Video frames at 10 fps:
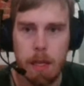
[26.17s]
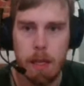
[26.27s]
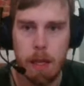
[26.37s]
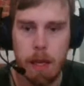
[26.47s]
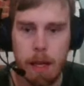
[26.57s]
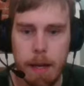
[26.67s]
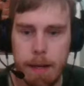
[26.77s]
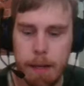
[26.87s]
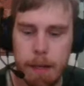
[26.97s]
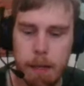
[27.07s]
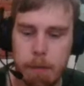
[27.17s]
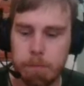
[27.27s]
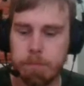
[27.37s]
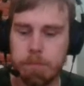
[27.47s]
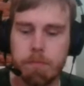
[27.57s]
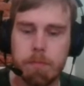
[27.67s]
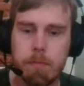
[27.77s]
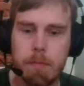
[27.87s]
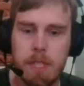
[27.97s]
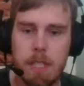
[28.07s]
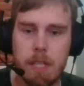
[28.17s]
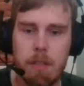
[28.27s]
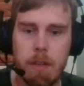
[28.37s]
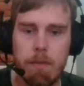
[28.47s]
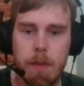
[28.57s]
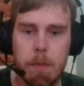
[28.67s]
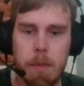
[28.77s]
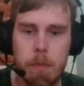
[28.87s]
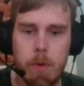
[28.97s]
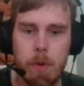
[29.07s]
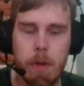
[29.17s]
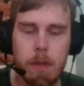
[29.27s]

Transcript: and let's actually flip the board.